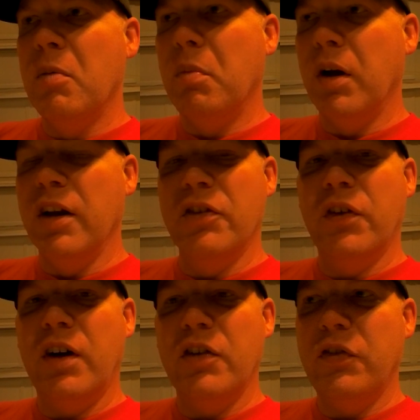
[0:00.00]
But as
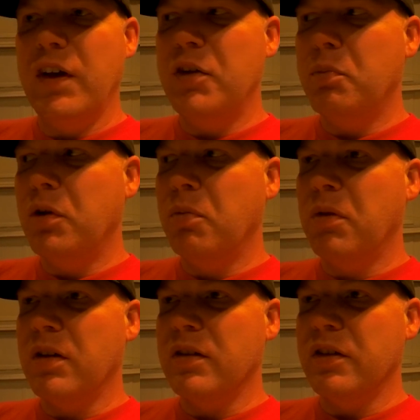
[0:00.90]
far as Facebook,
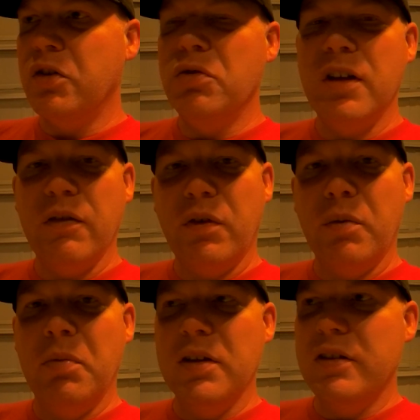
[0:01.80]
because you use that for
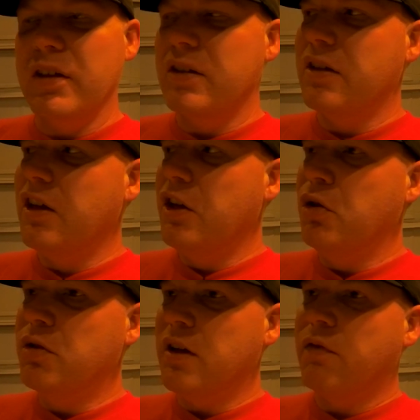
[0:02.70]
business,
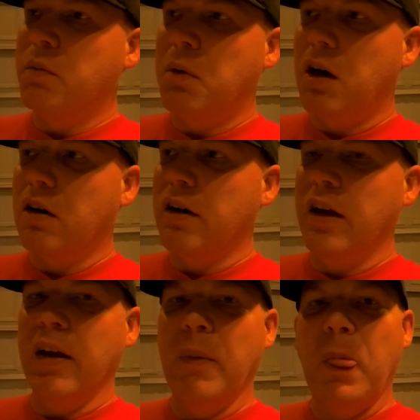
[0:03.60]
use that for
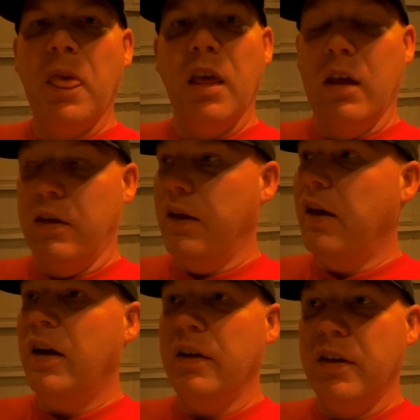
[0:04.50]
marketing, yeah,